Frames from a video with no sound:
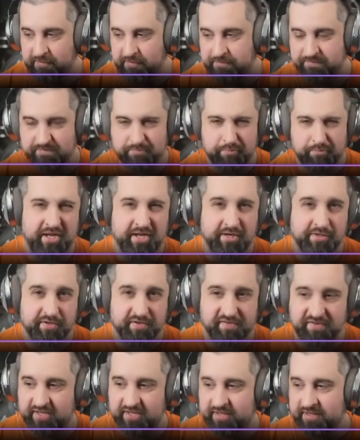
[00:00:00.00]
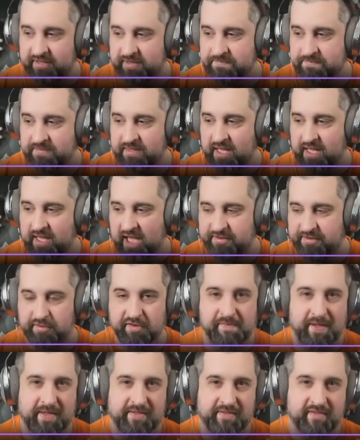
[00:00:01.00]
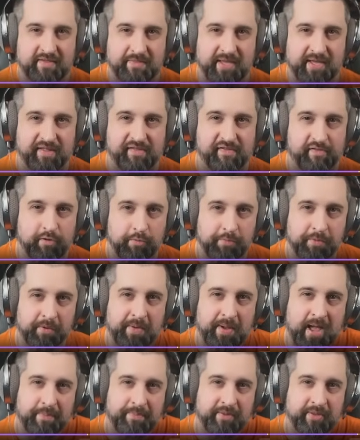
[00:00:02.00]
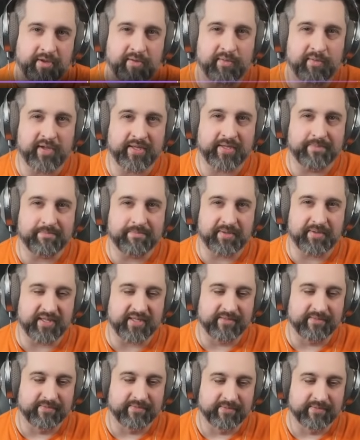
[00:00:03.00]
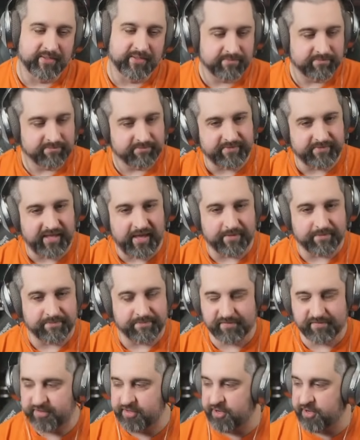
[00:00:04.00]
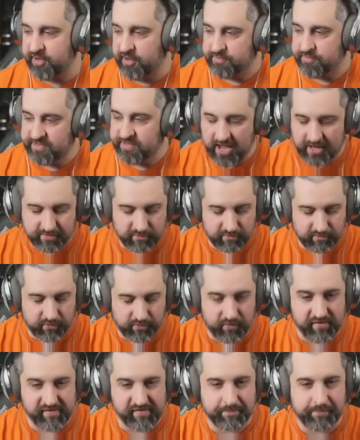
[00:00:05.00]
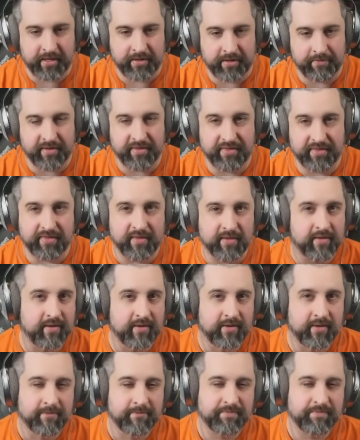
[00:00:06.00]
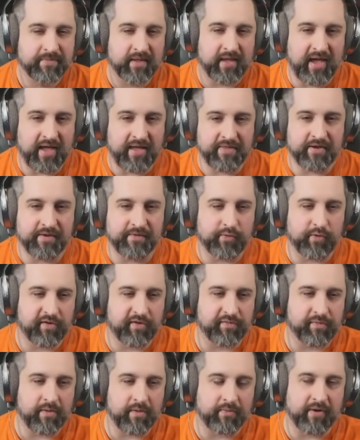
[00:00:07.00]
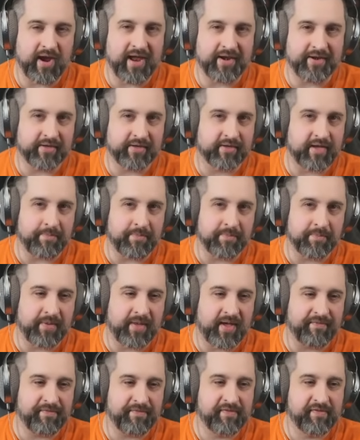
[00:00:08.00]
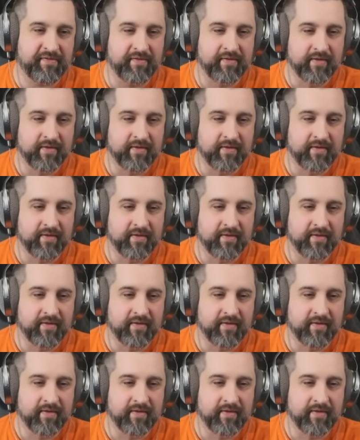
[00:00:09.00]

Pretty interesting. I don't expect it to be a super popular one, but yeah. So there you go. 9 new toys to play with. And then, of course, while we're at it, a couple buffs.